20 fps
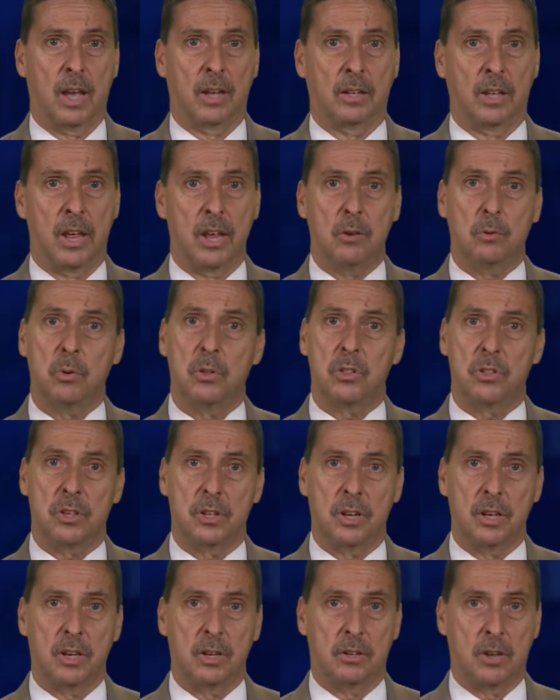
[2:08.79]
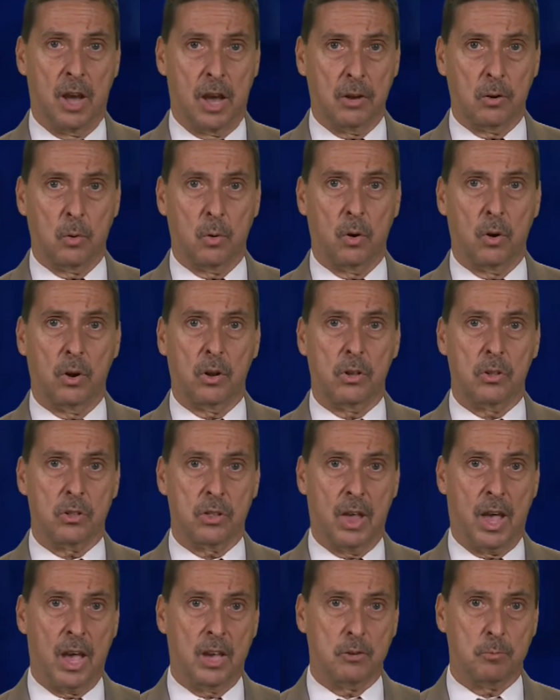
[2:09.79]

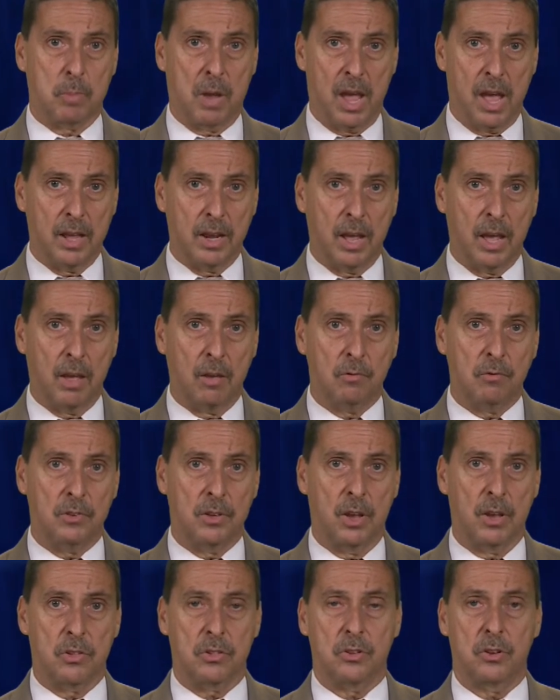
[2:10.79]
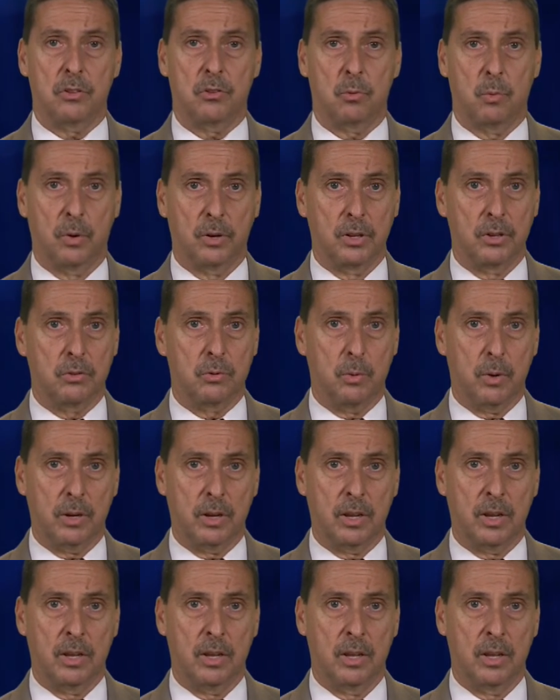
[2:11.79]
lakewoodcity.org/PanAmFiesta2020.